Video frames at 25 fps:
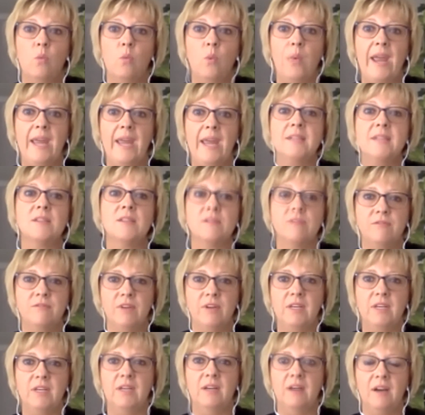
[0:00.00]
ways of
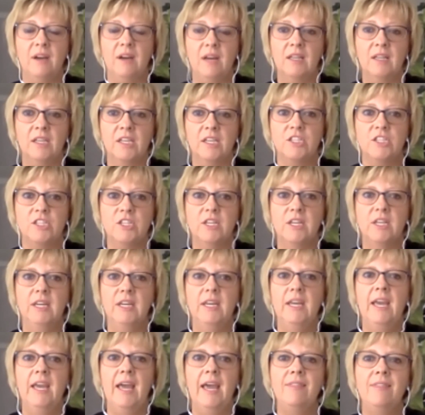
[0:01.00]
funding college.
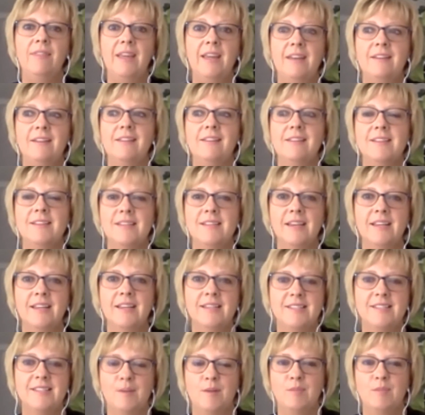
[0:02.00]
And then the
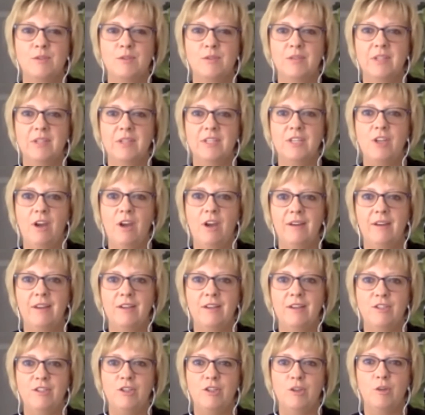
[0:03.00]
second step is really
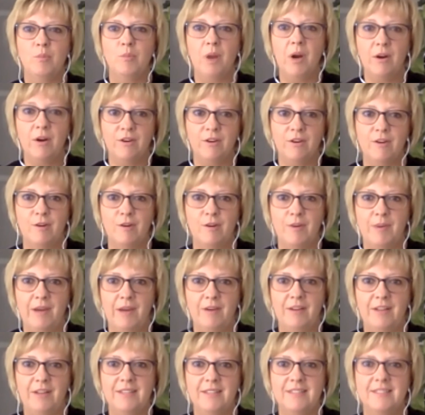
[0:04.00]
talking to your partner
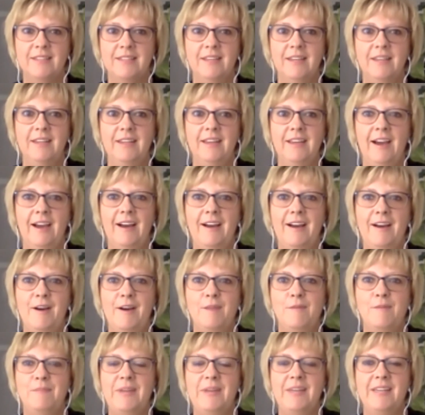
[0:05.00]
about it,
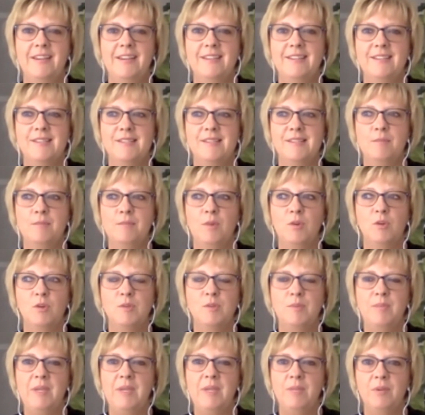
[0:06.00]
because
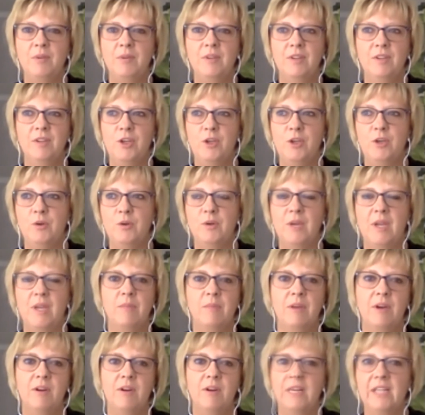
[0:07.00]
most people who get
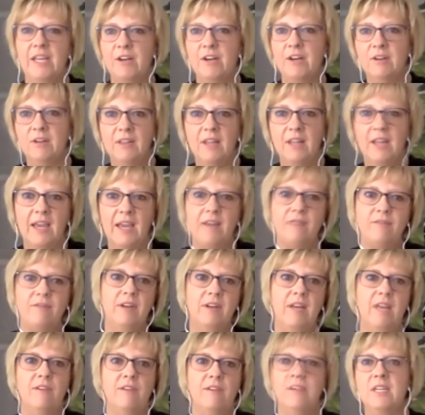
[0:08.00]
married later in life
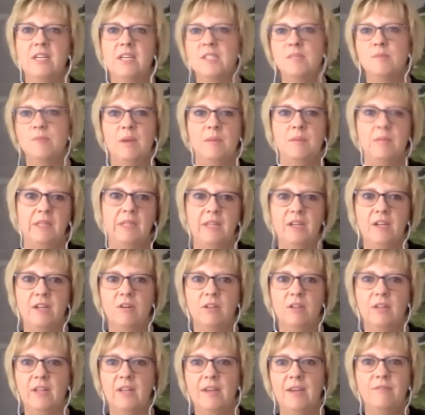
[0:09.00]
and have kids maybe later
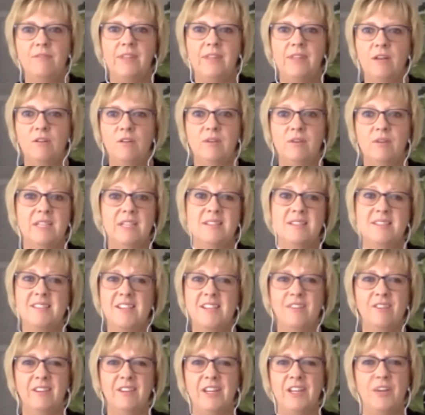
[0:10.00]
in life, they don't
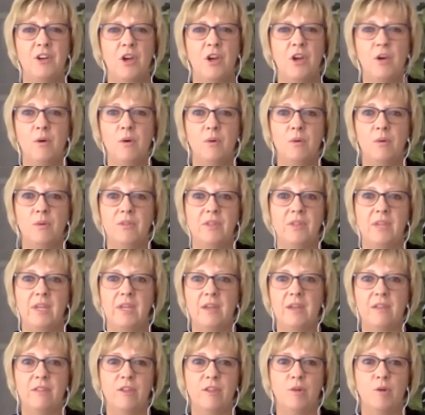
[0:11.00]
necessarily know
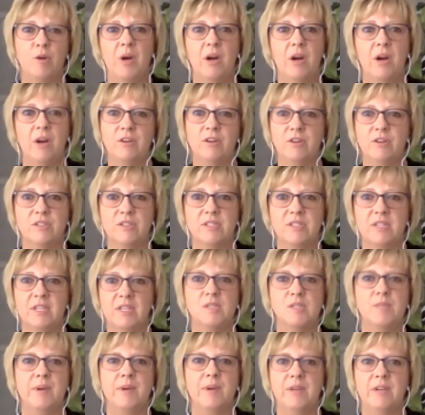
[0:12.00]
their partner's
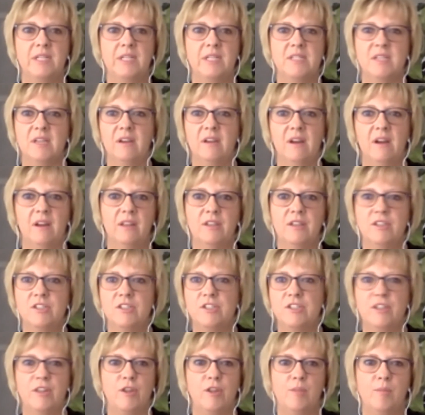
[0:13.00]
experience in college.
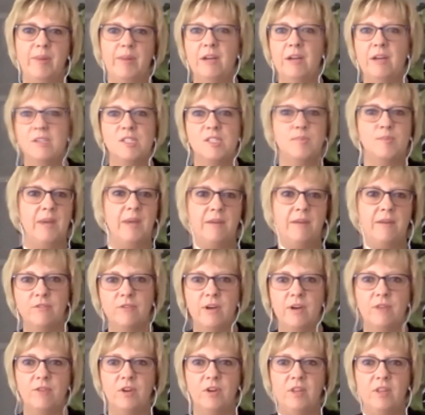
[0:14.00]
Did their parents pay for
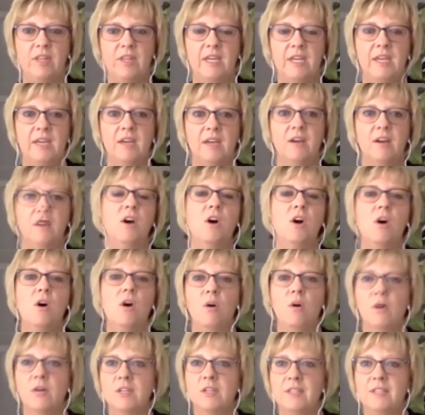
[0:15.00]
everything,
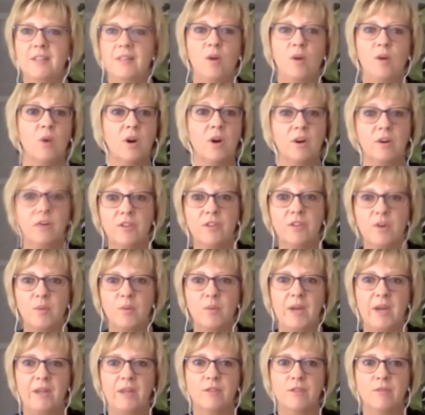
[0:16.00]
or did they work their
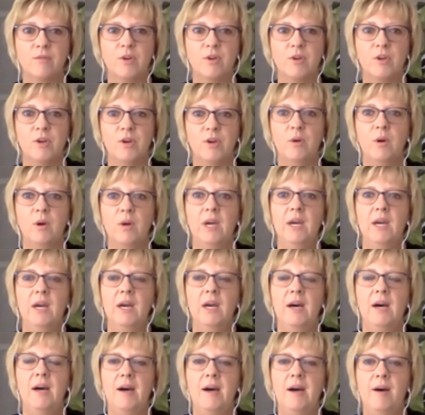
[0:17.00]
way through?
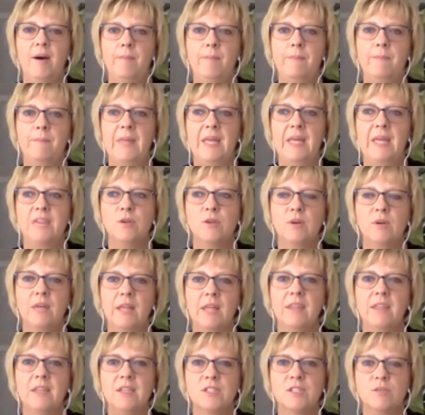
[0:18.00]
And so I
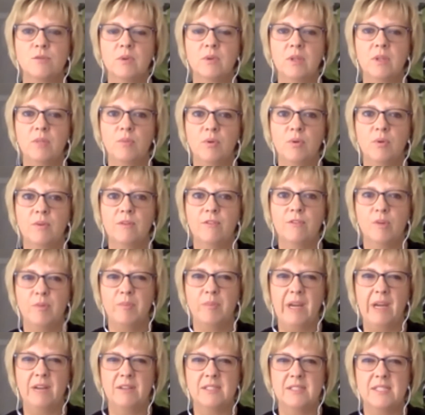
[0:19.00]
think it's really important for
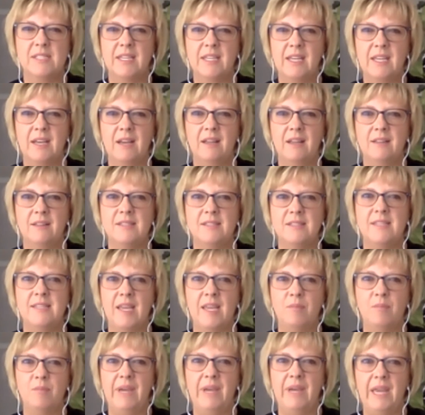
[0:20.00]
parents to get on the
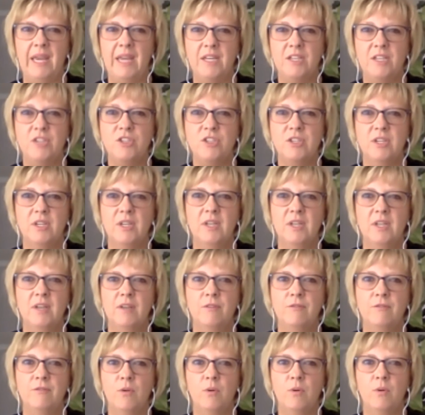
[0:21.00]
same page
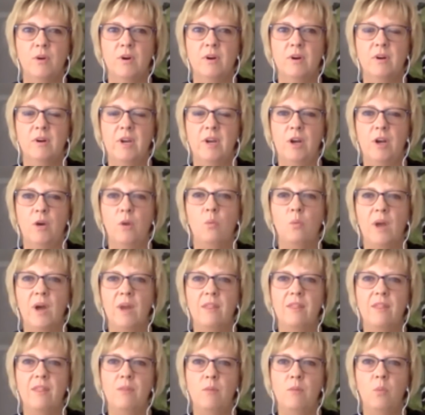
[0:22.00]
for
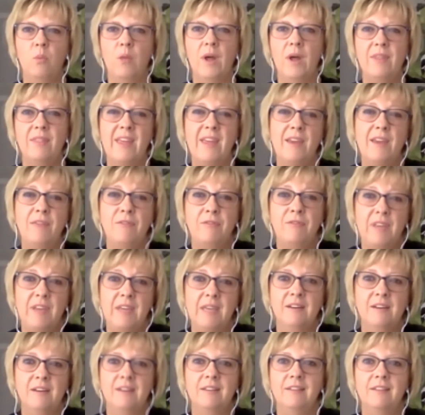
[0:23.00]
what they
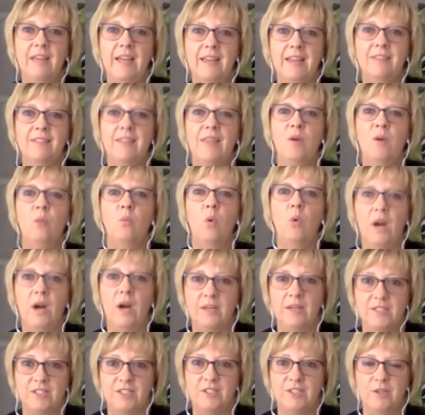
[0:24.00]
feel like they
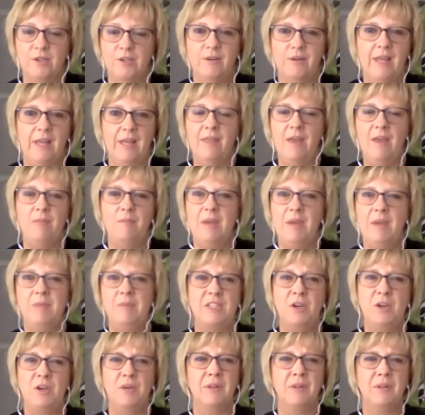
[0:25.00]
want to do. Now that may be
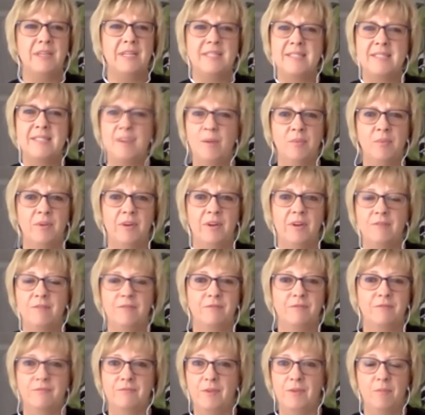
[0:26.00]
totally separate
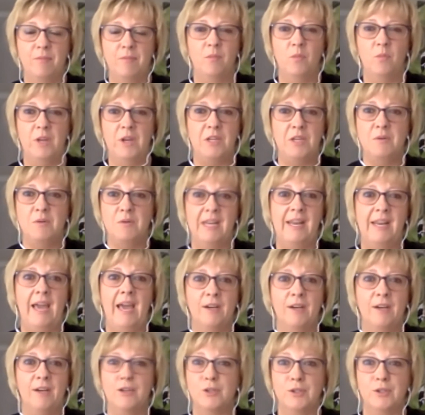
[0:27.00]
from what you can
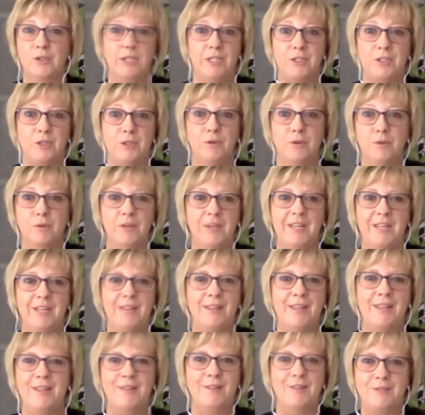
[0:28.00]
actually do
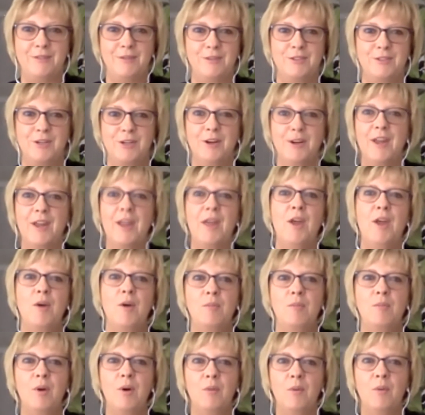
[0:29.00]
in the future,
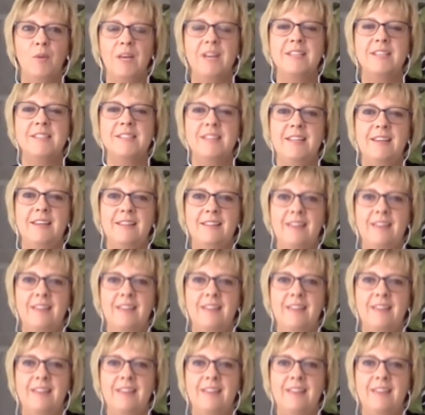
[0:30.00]
but what is